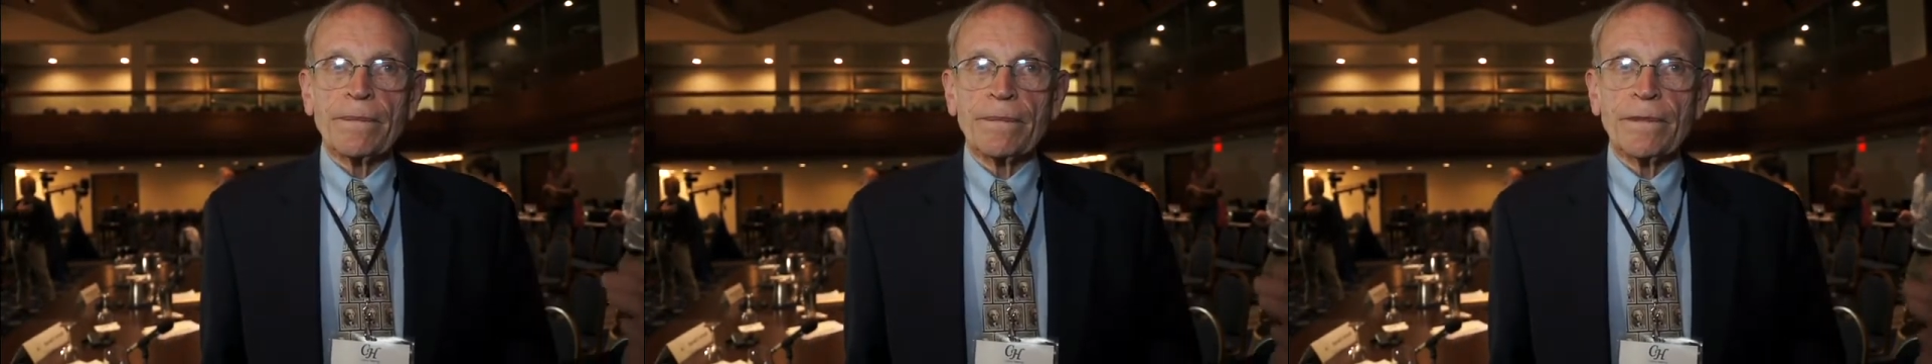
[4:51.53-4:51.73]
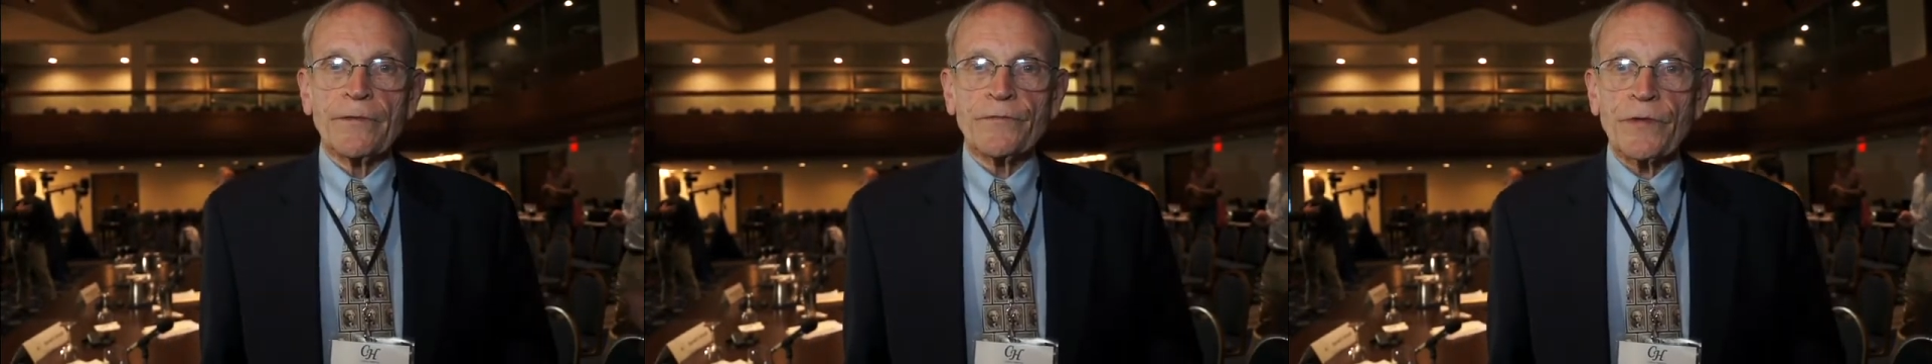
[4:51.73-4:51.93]

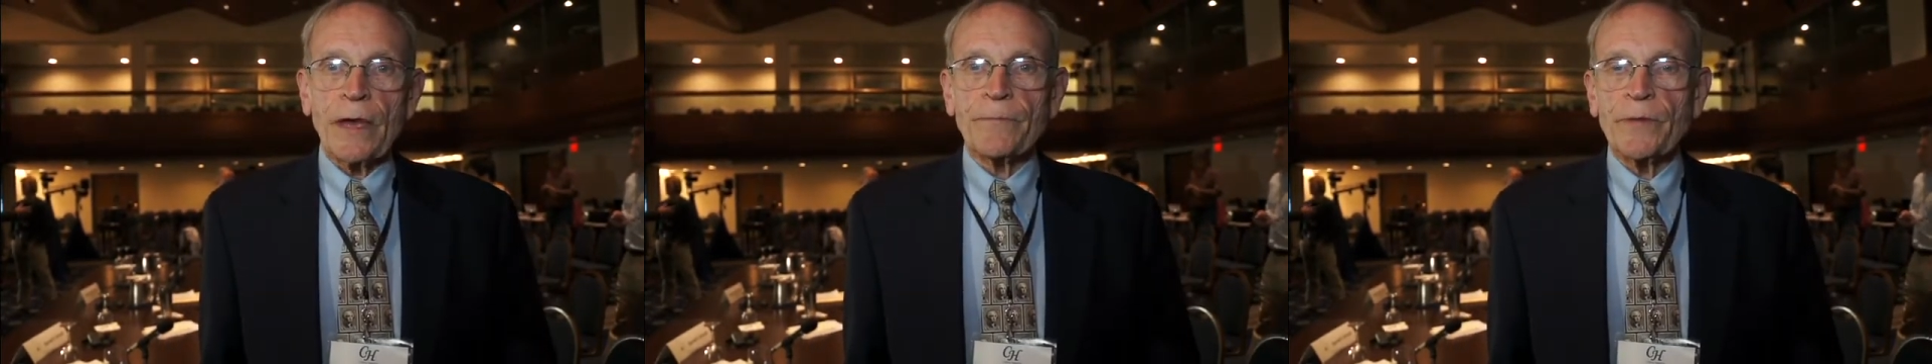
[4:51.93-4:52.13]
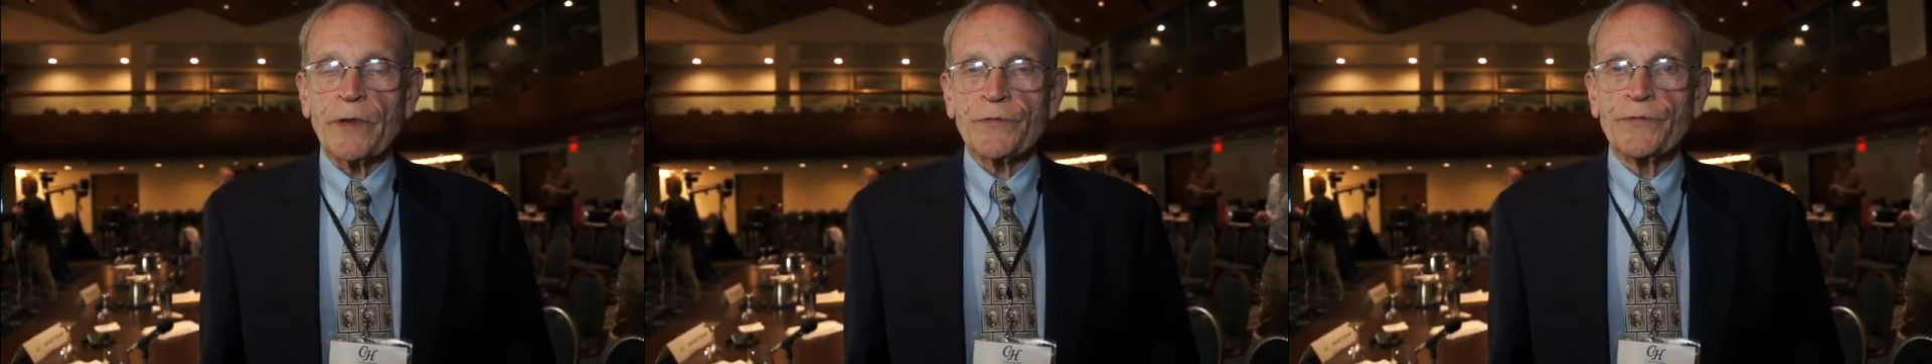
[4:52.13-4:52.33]
the
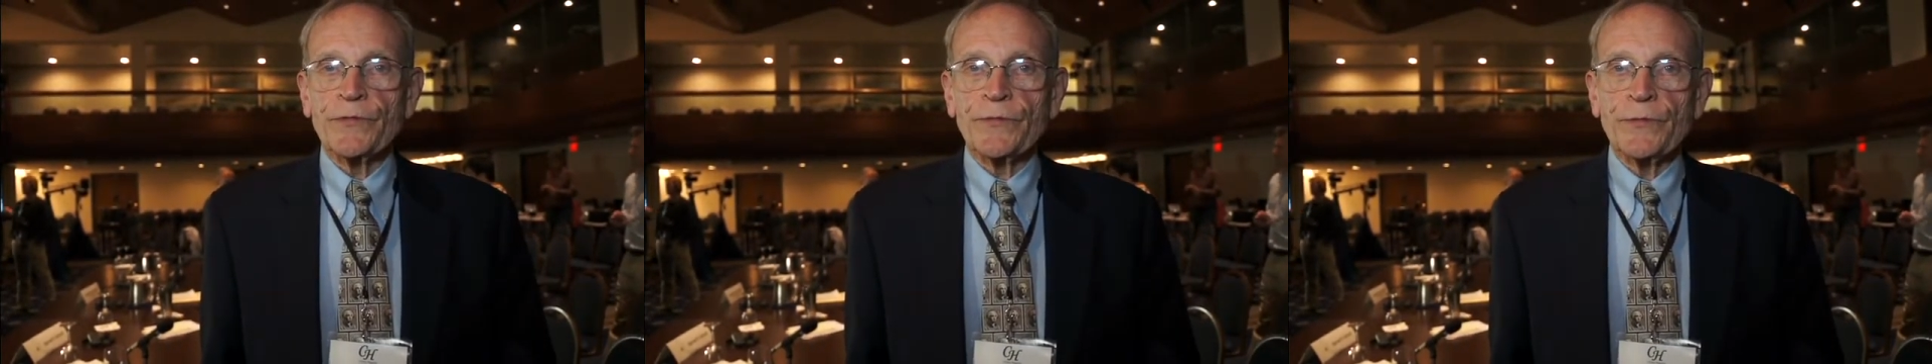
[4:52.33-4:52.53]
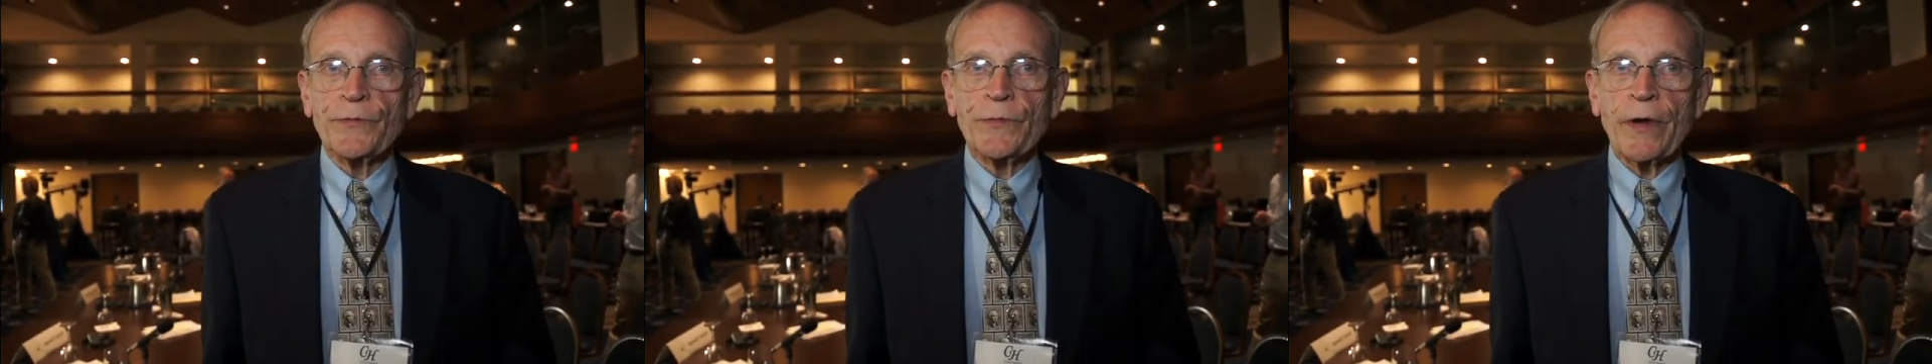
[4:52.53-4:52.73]
skeptics
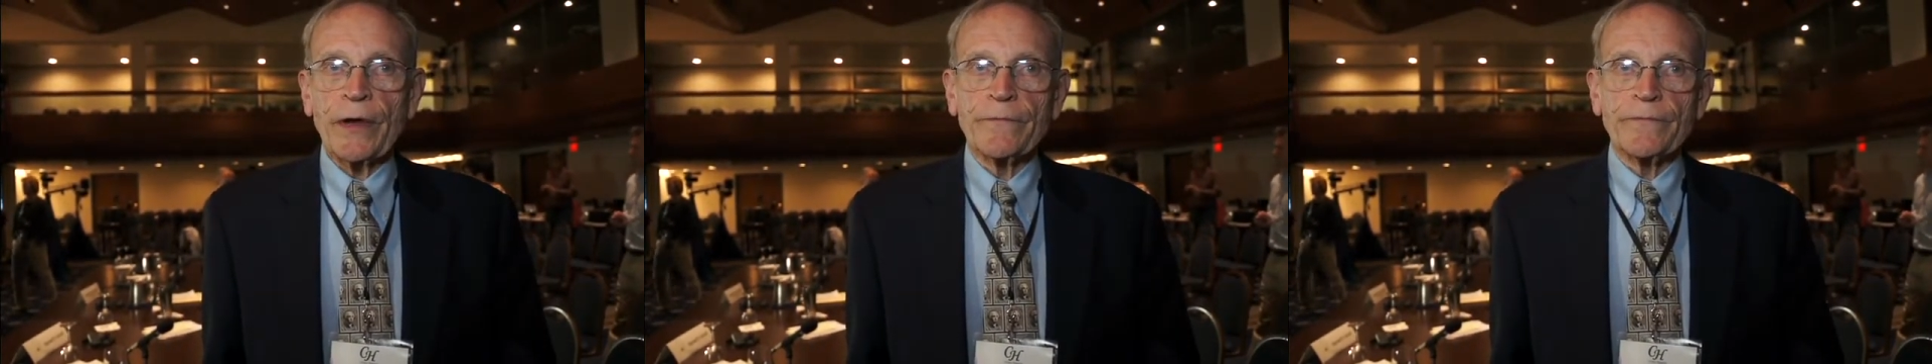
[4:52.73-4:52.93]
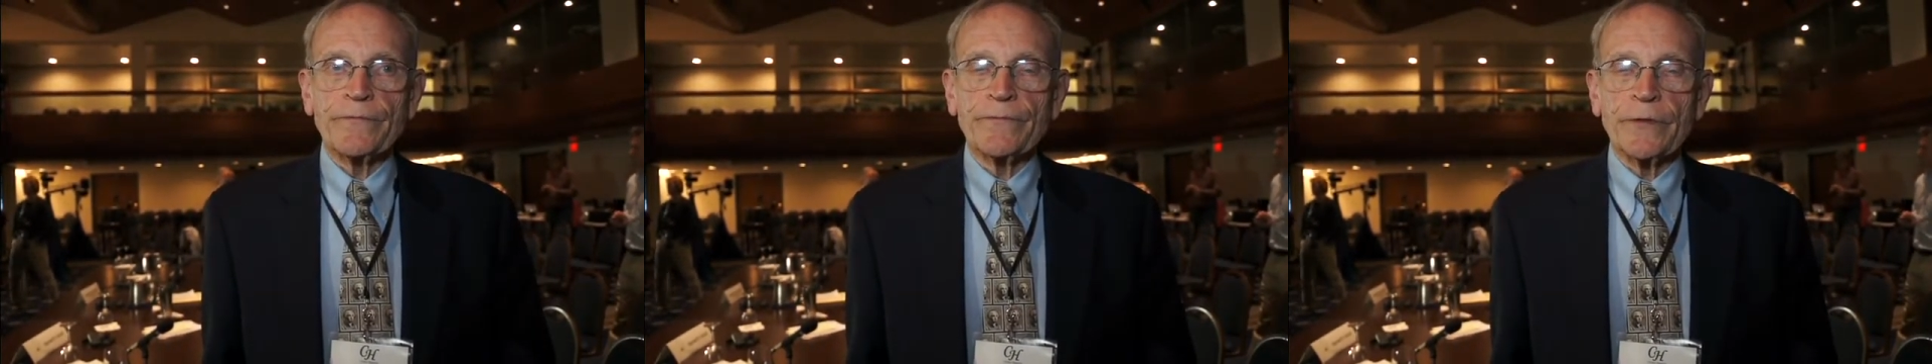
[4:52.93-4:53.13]
who
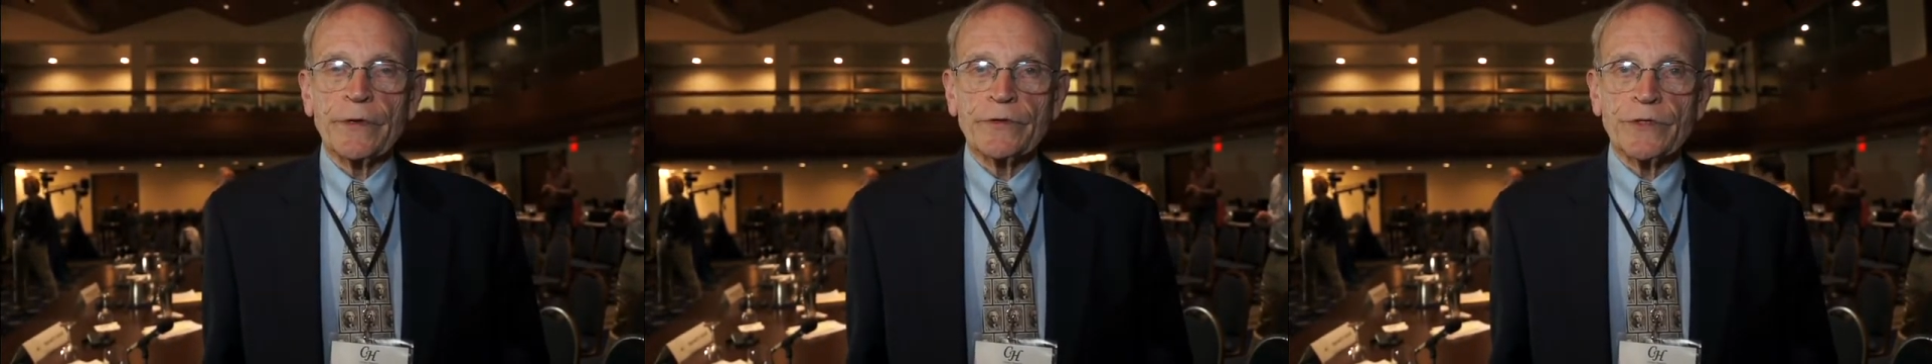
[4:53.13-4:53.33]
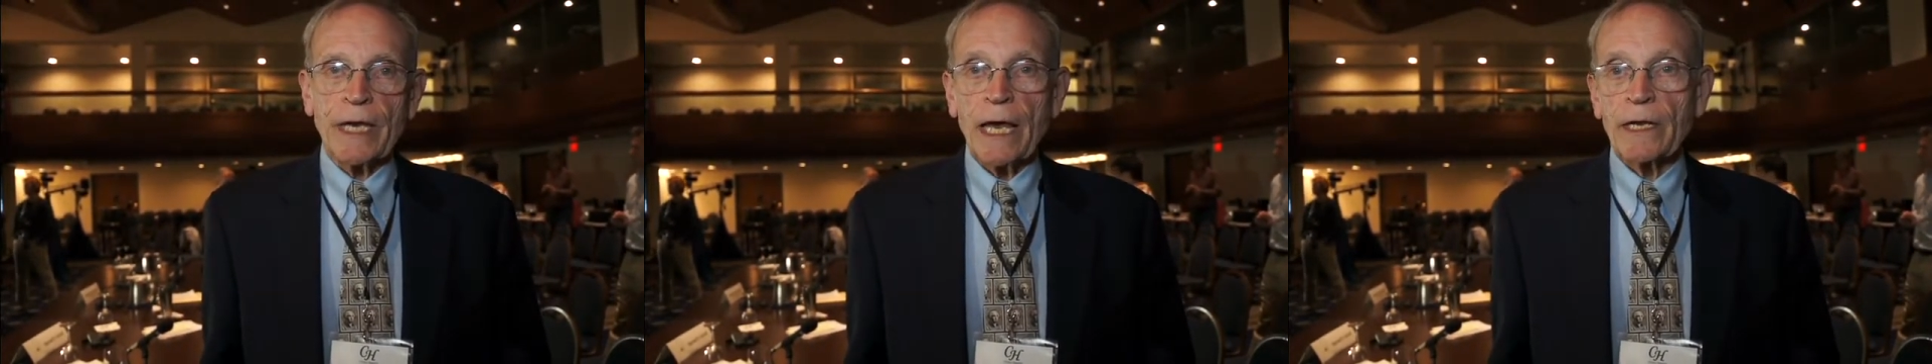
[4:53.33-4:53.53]
have
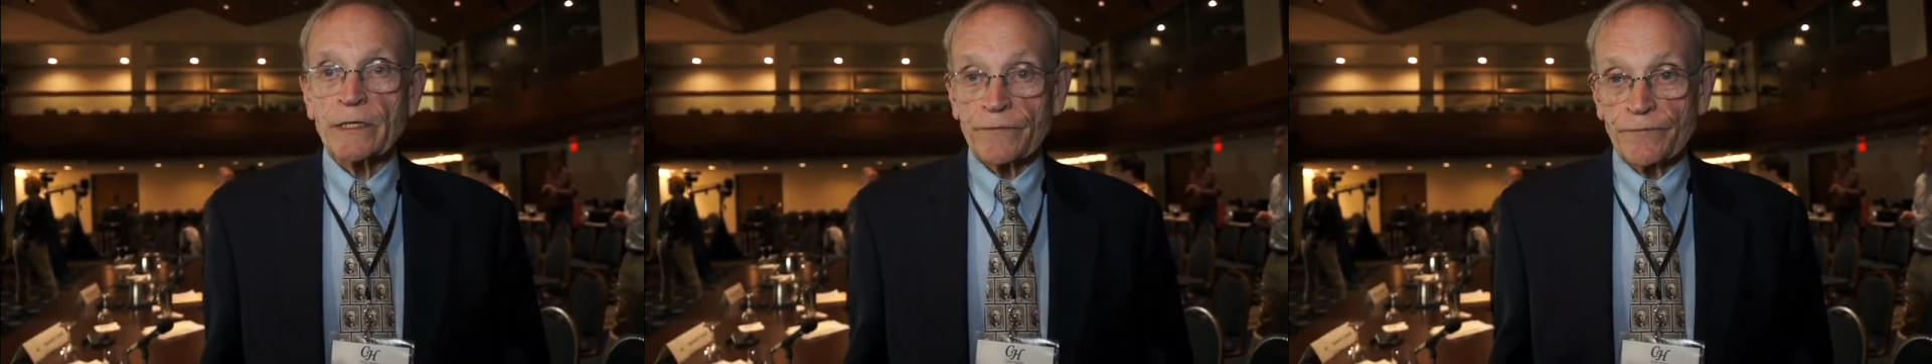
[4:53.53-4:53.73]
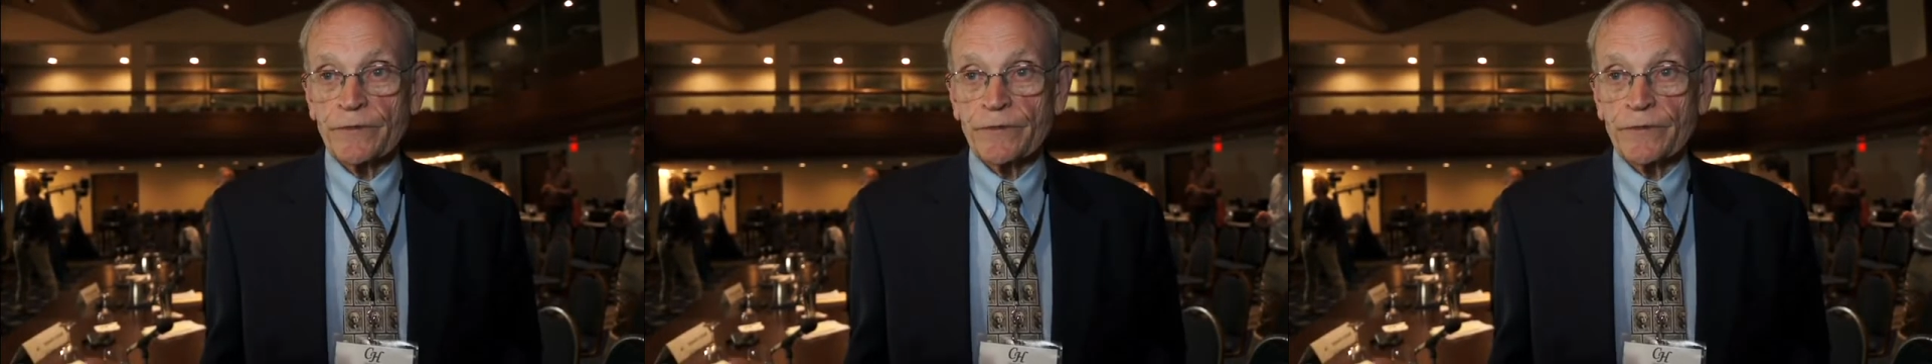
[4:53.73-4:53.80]
challenged,